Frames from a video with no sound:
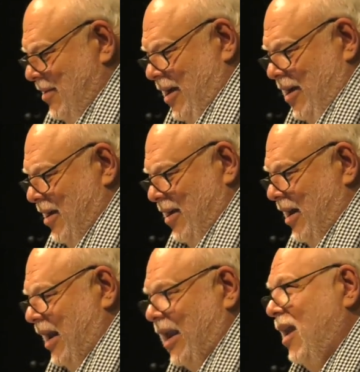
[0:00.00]
Uh,
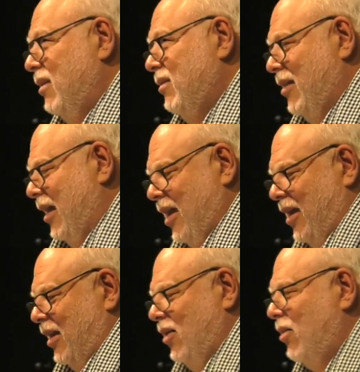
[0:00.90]
and I can't, like, I
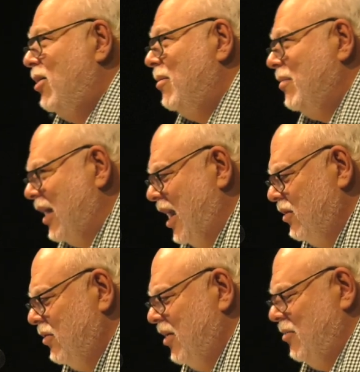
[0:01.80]
gotta go home. I
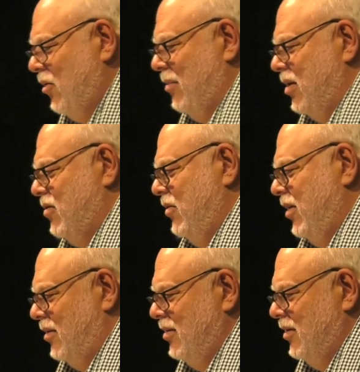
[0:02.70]
can't do any more in my
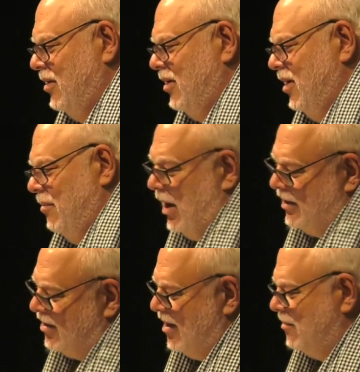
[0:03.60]
studio but
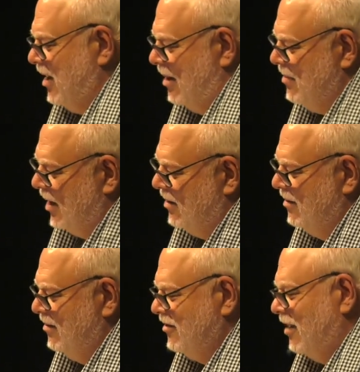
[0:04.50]
at the same time,
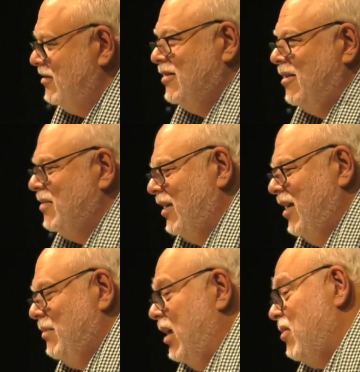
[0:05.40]
then I see something
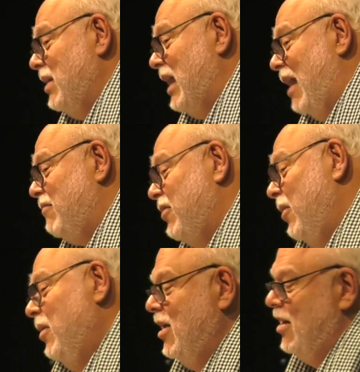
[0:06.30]
and it makes me laugh.
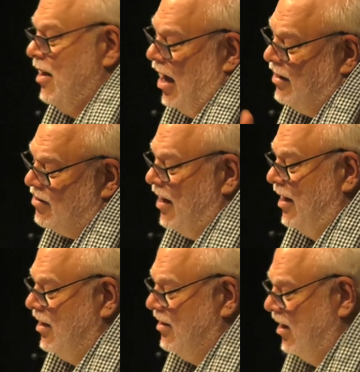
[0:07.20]
So I
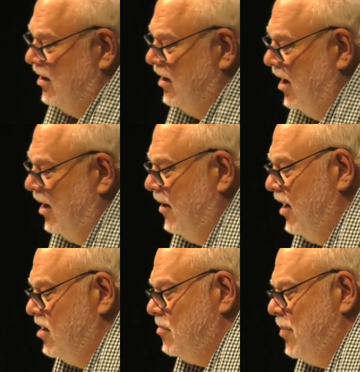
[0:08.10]
decided that uh,
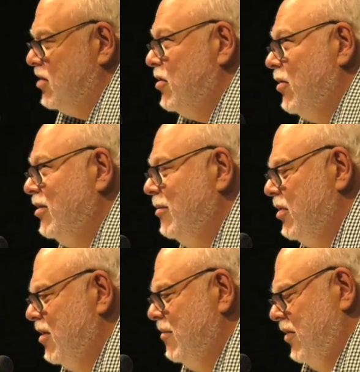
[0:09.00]
each picture in the
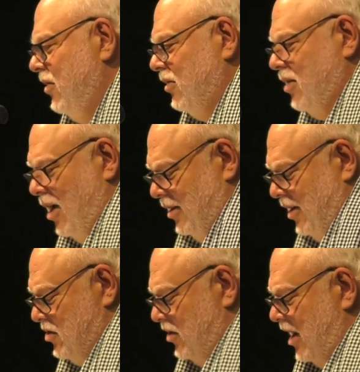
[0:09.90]
Museum of the Old
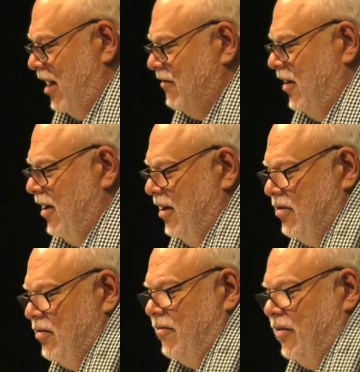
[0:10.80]
Colony should have a
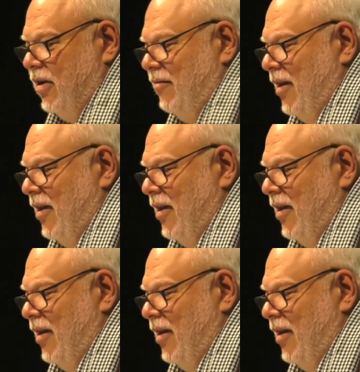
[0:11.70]
certificate of